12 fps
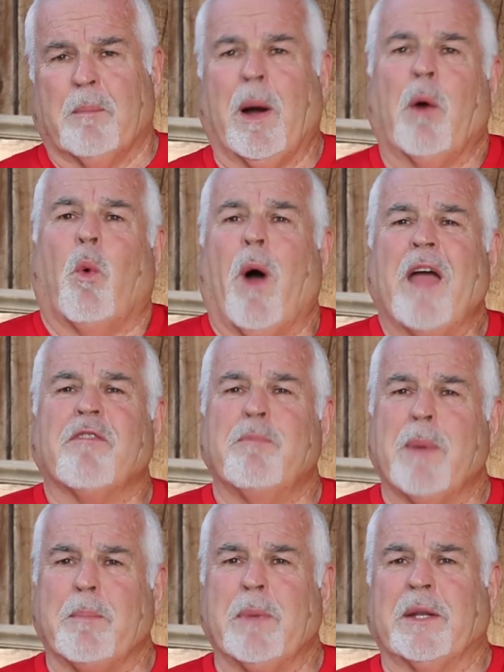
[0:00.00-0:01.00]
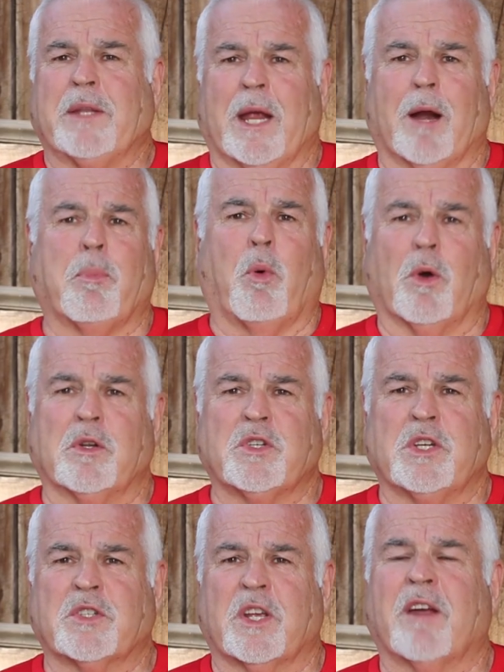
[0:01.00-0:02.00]
My wife met me at the airport and
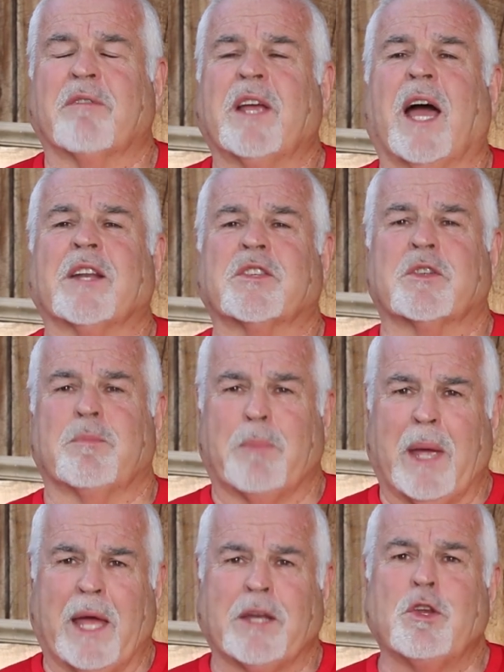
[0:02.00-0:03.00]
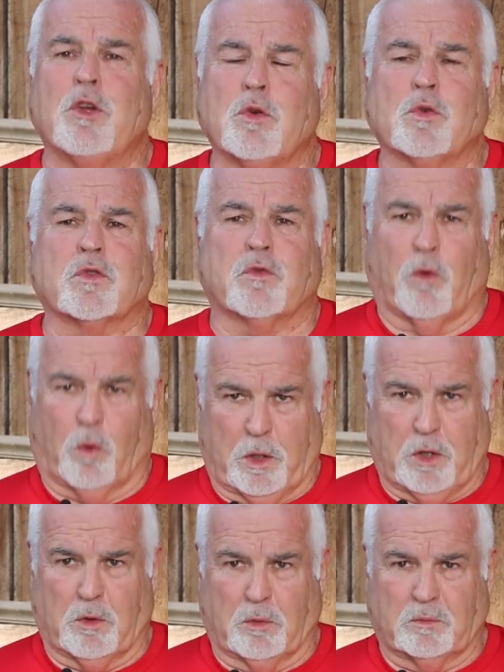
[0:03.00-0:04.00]
she said, "I've got some bad news for
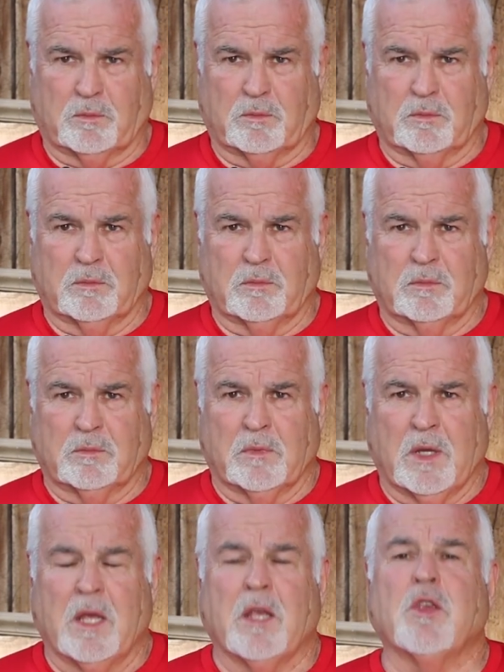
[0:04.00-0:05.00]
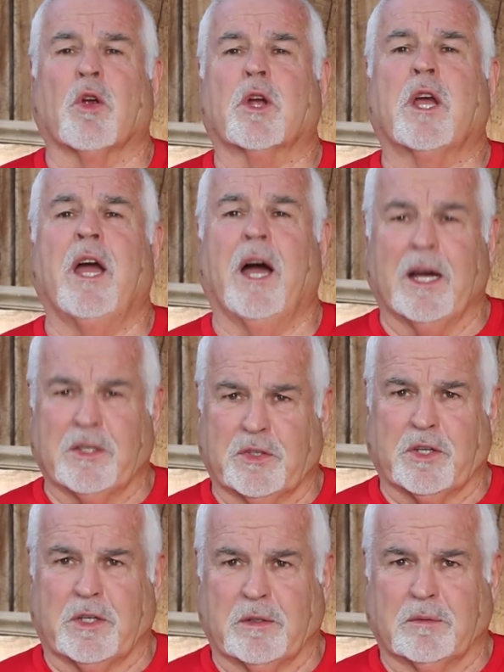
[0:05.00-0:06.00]
you. Your
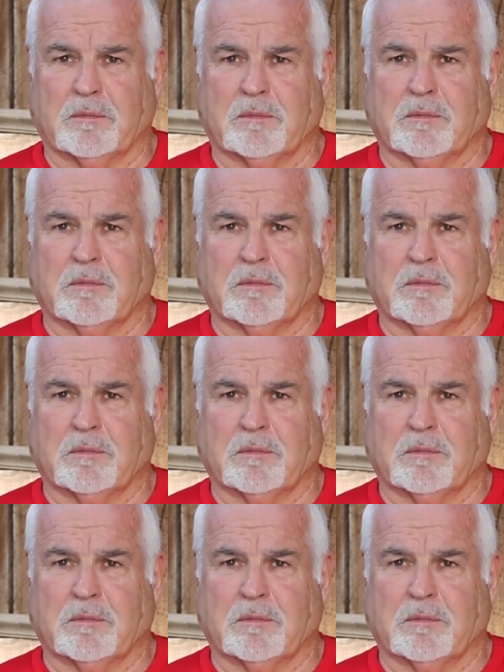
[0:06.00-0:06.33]
cousin